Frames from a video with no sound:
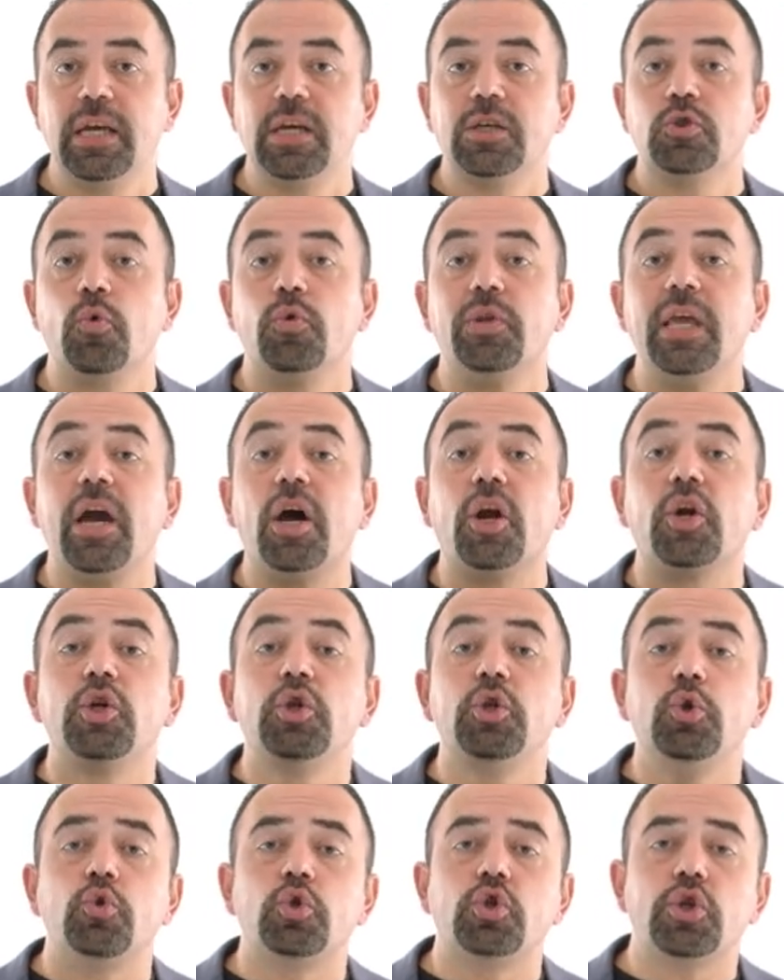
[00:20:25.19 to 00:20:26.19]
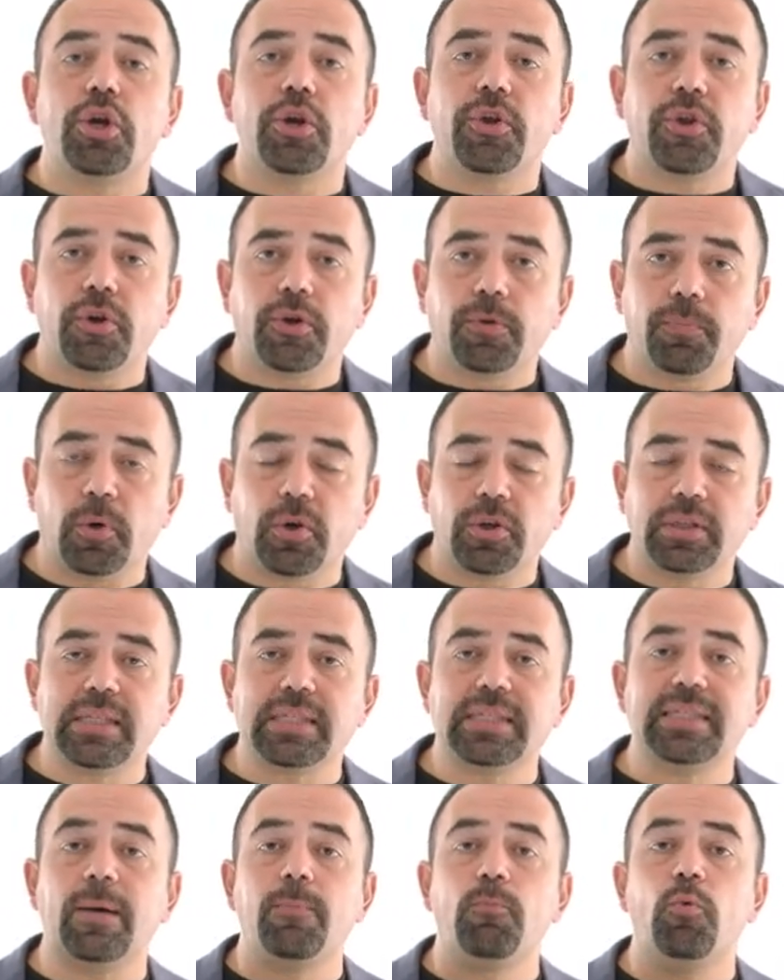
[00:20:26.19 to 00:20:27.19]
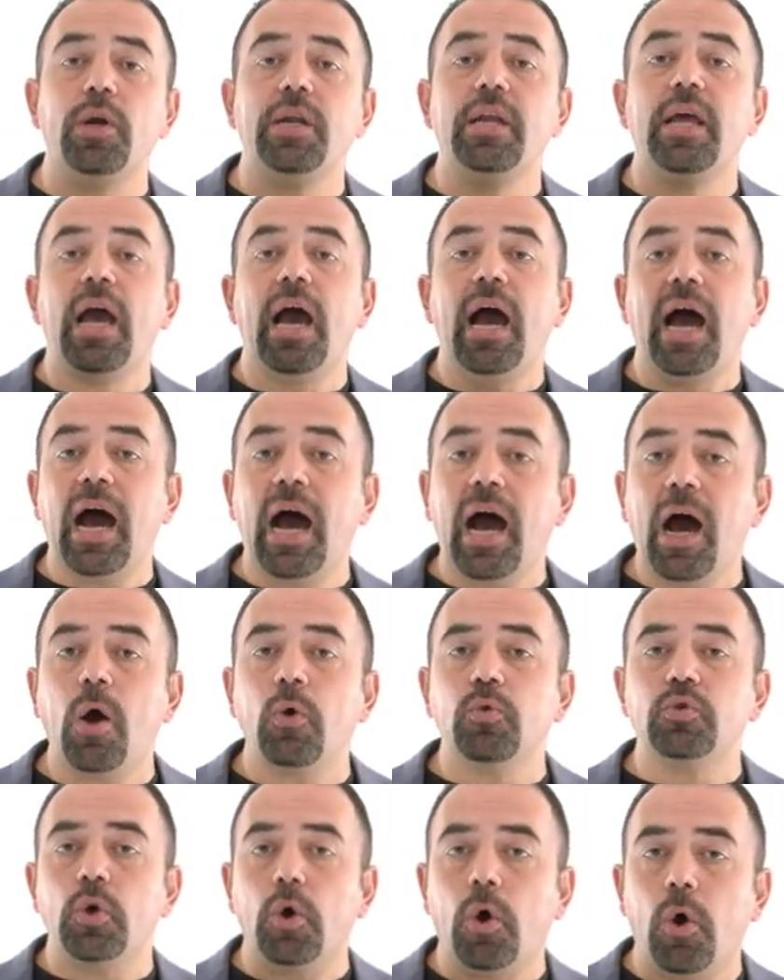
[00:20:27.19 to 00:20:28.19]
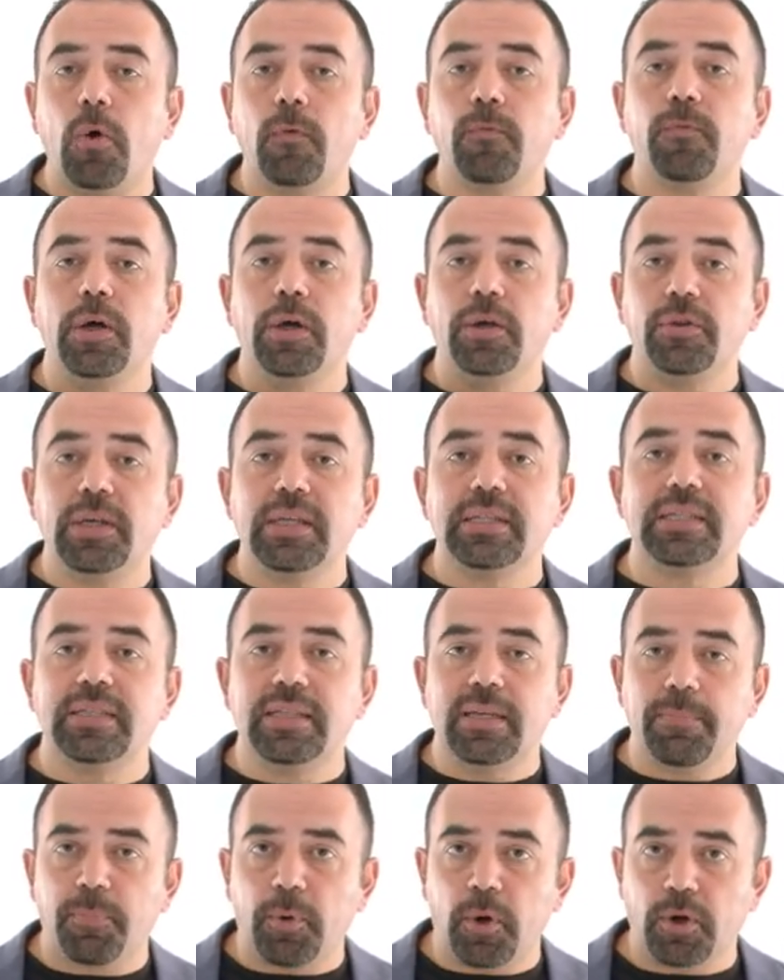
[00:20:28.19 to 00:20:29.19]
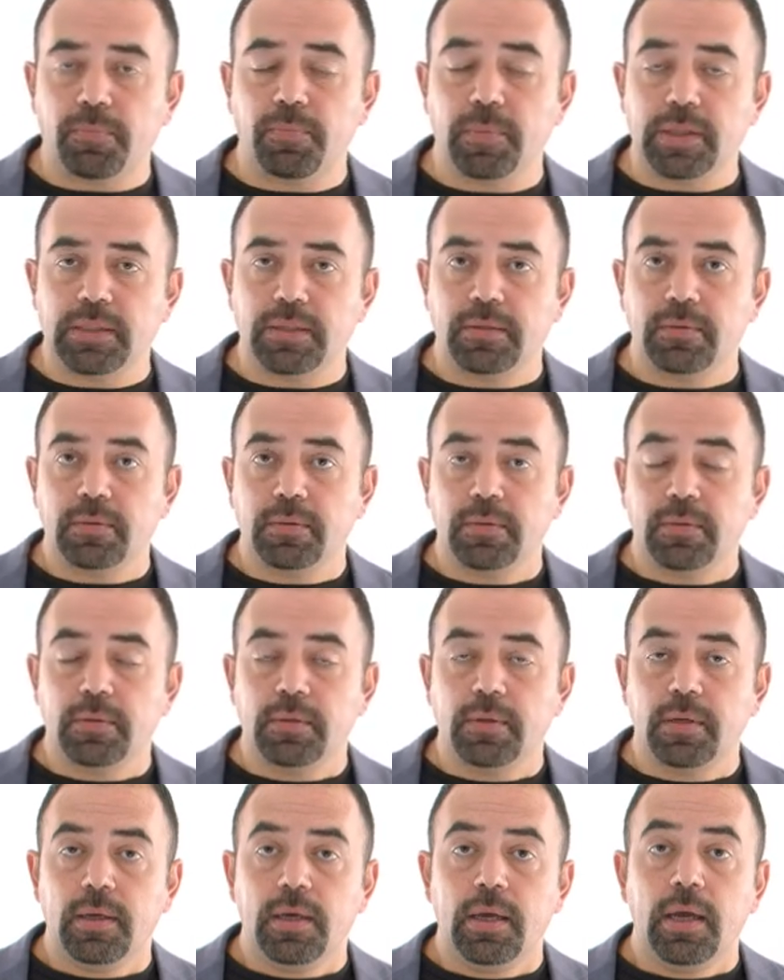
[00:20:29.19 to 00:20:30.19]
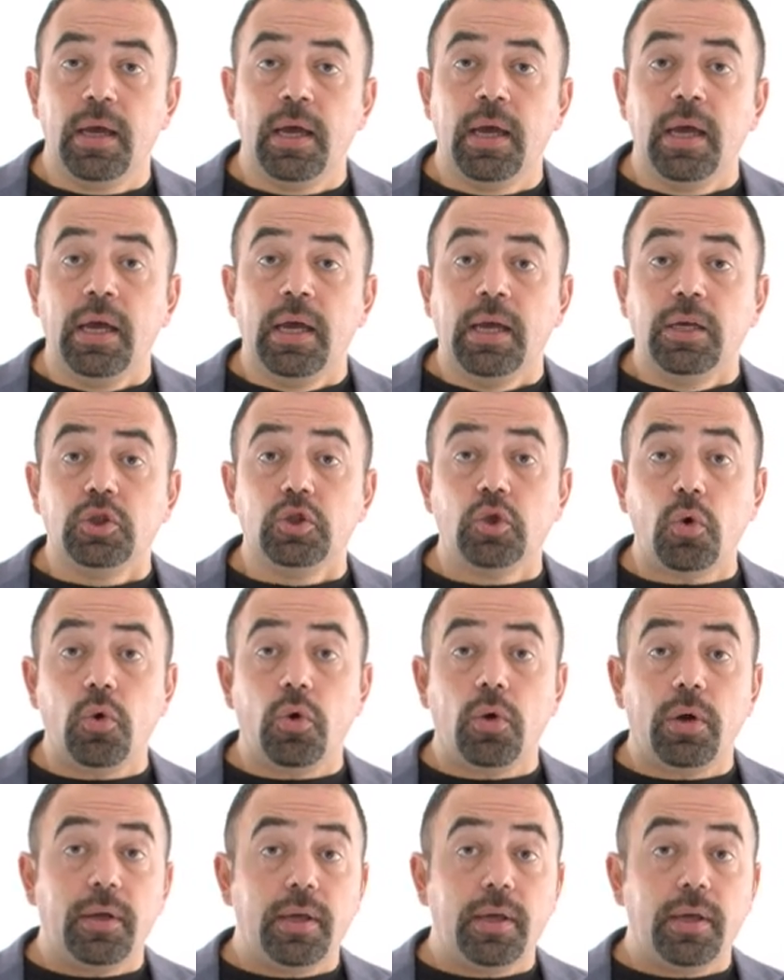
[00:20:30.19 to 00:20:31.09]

So they are neutral third party, someone out of this department. So